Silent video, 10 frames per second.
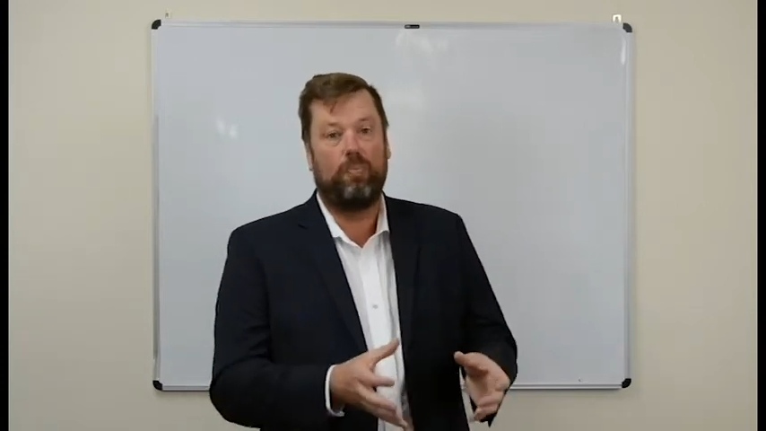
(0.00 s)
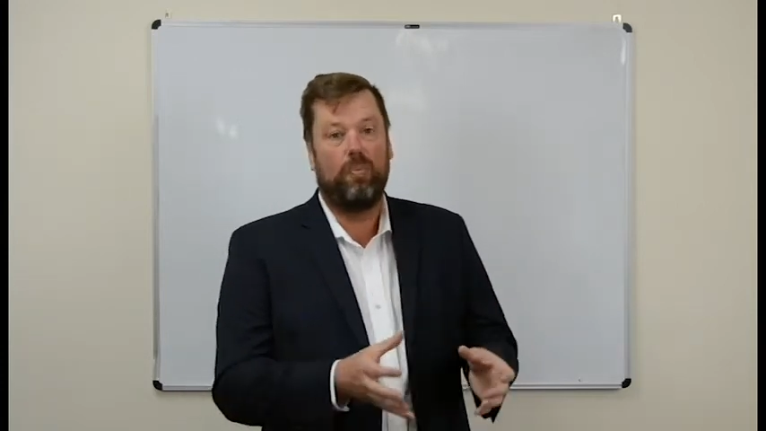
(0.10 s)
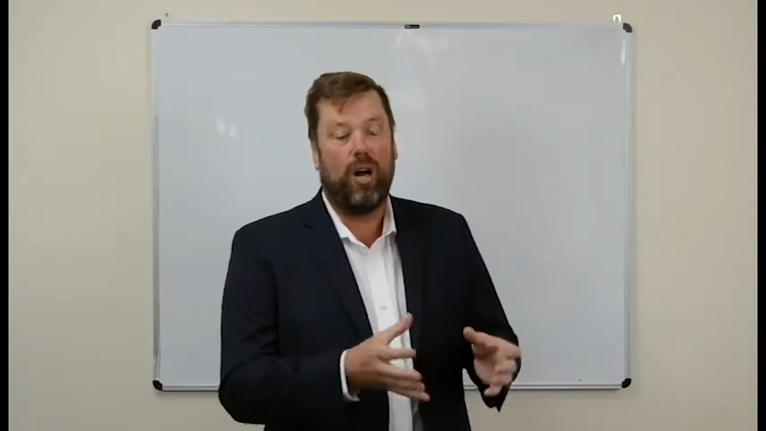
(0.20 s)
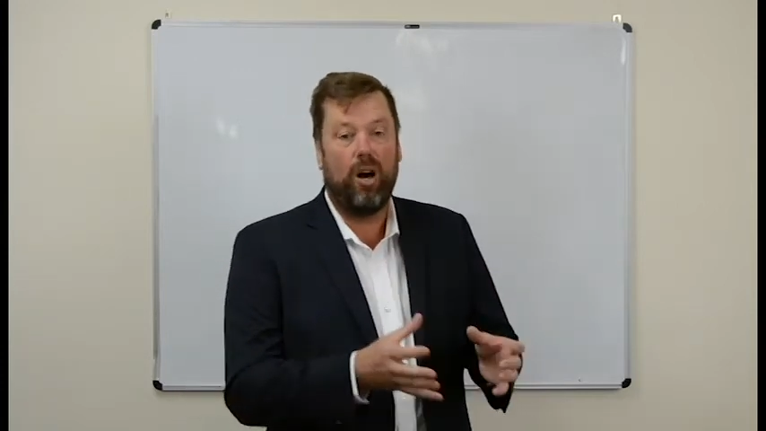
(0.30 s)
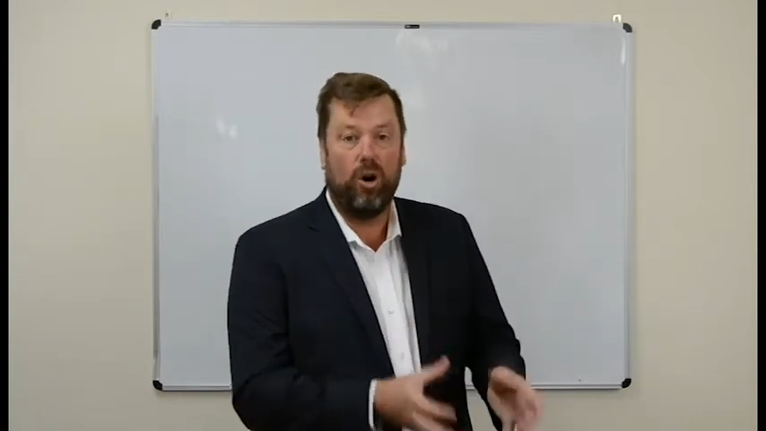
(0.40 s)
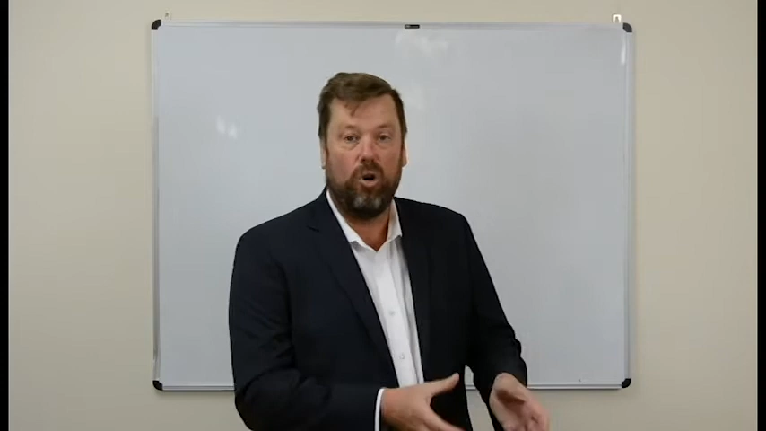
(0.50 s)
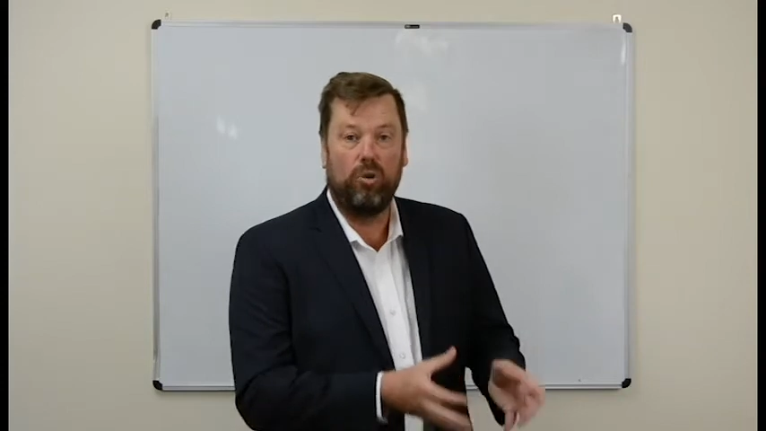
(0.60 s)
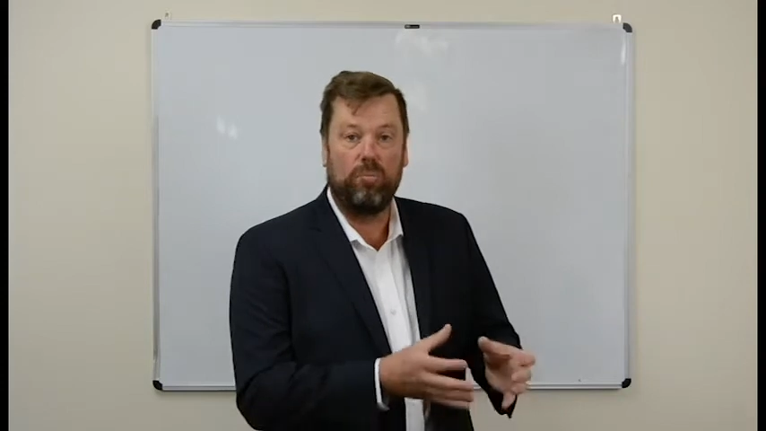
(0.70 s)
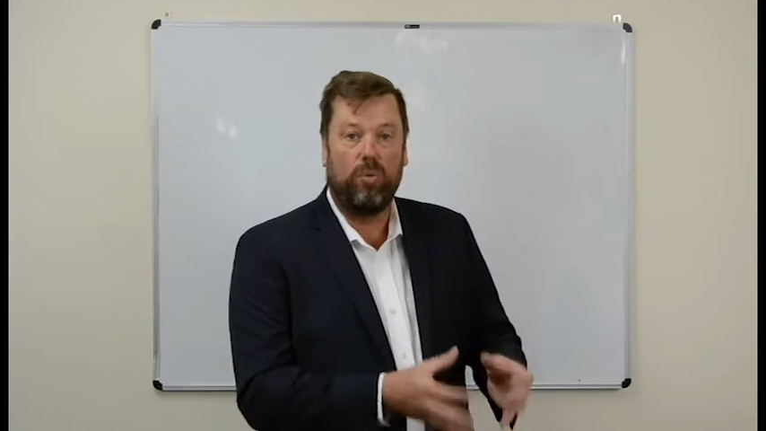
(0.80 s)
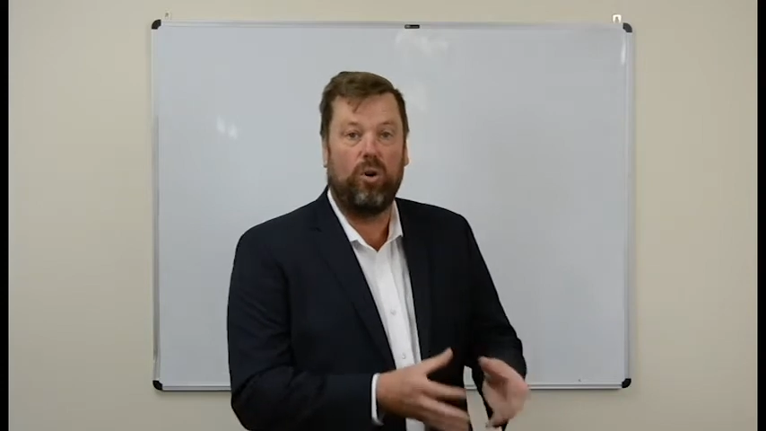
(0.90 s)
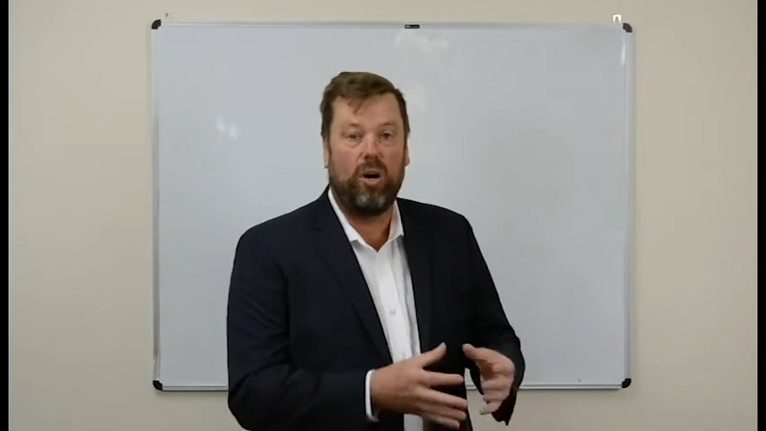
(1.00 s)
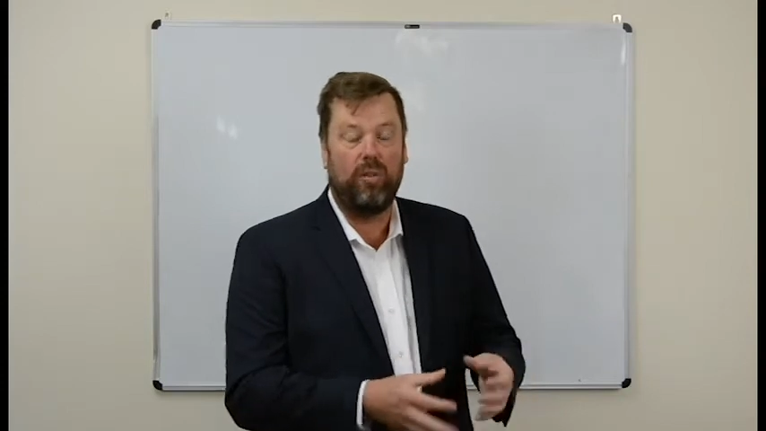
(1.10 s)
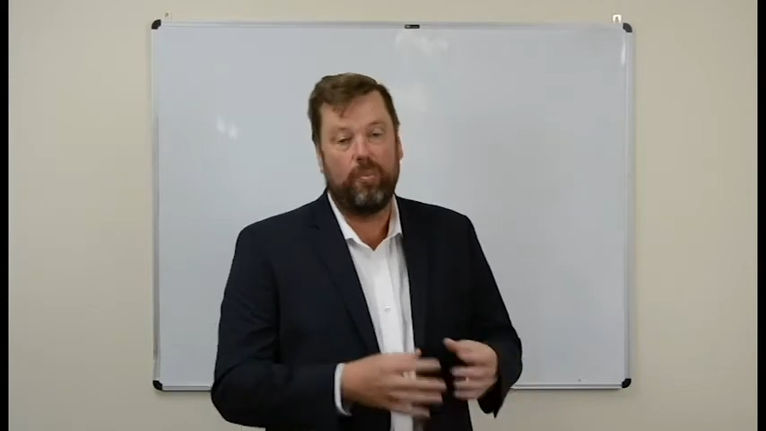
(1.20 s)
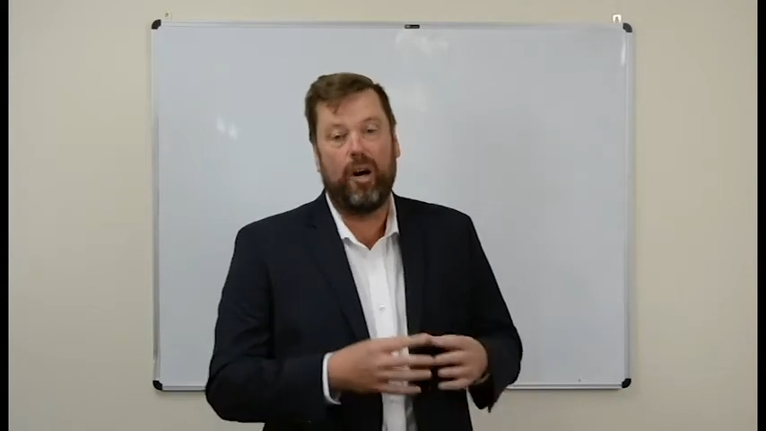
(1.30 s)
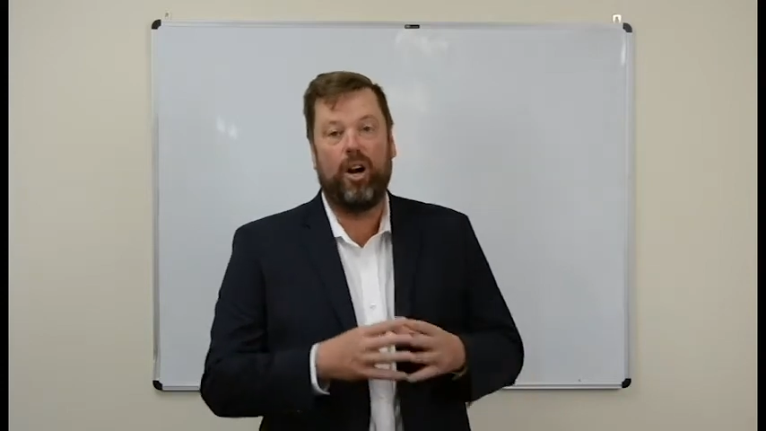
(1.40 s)
hold more of
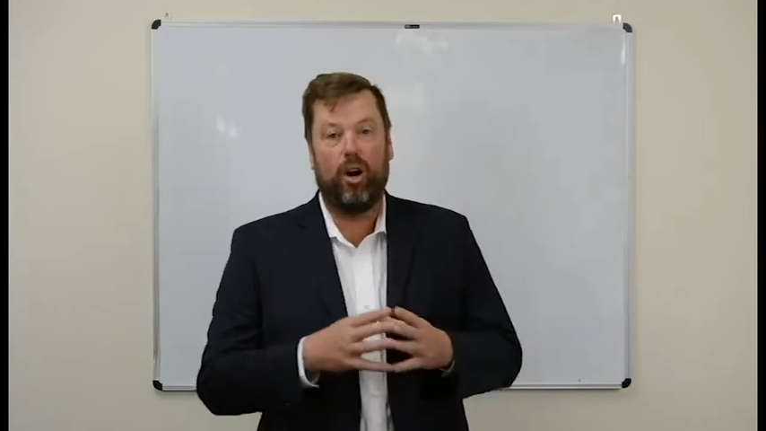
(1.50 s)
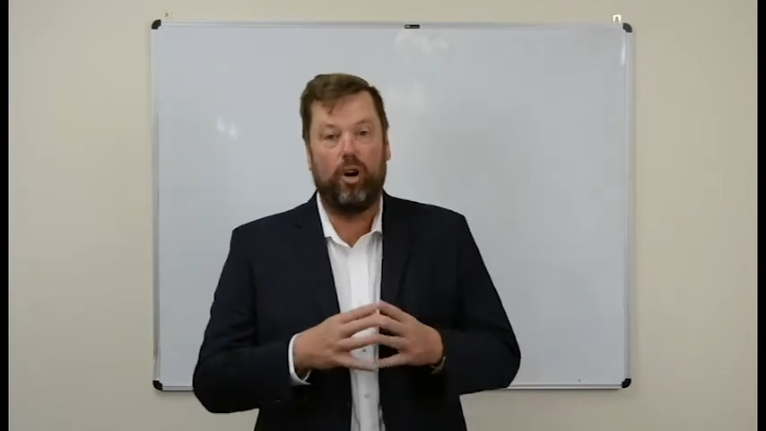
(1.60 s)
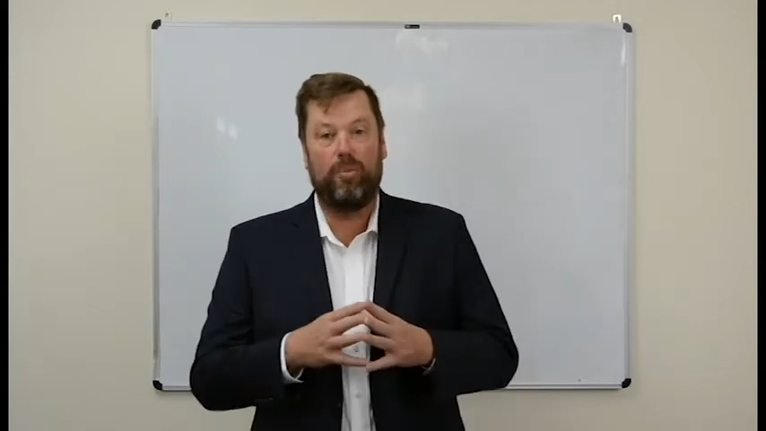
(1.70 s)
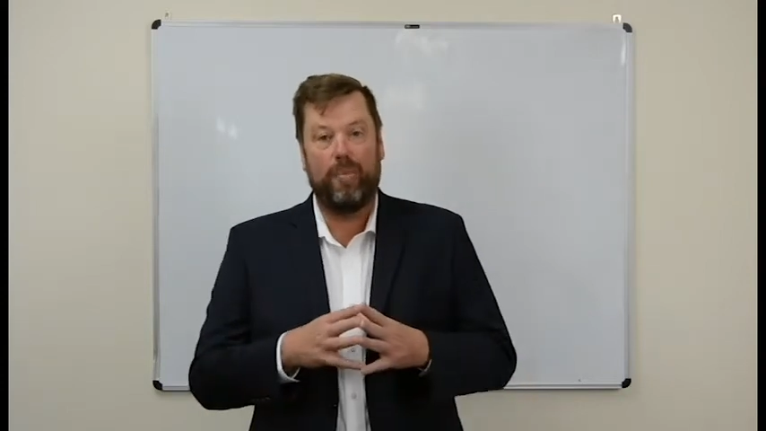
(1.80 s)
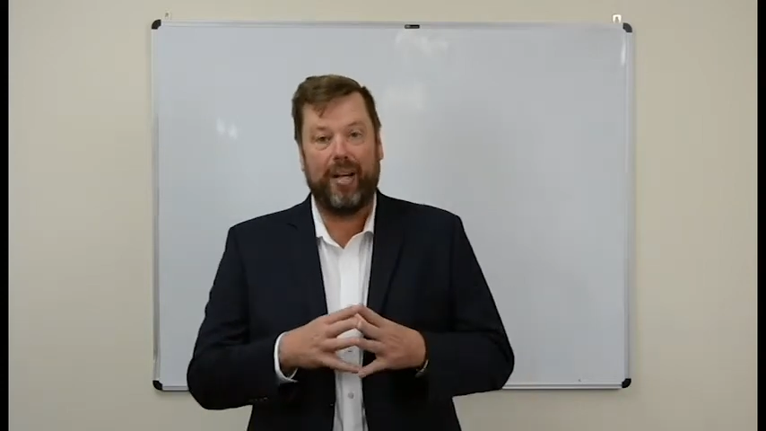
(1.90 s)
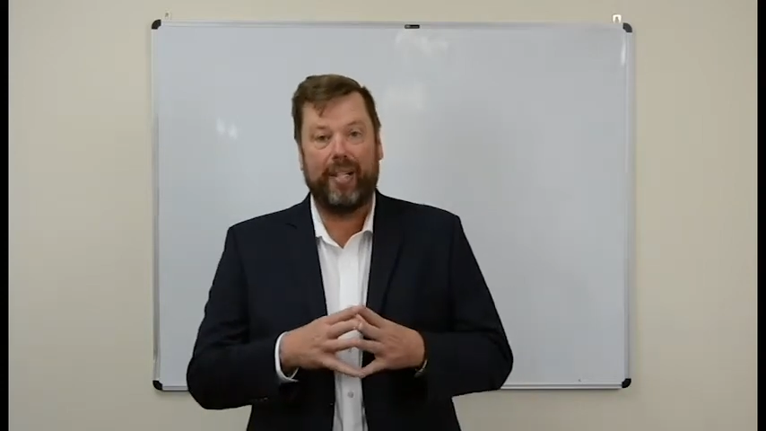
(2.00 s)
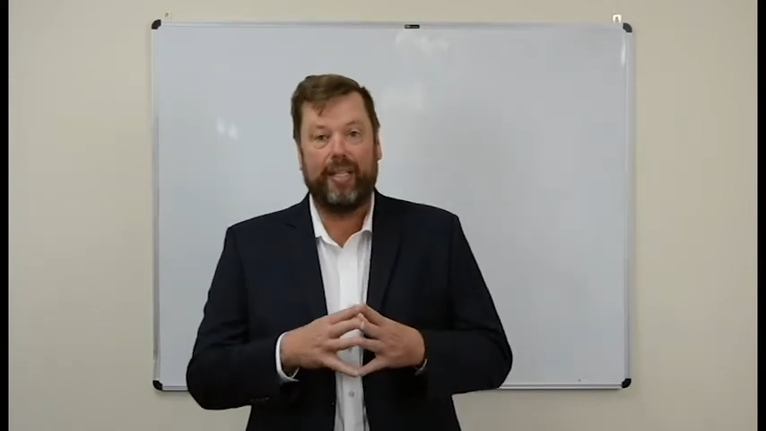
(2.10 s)
my own money.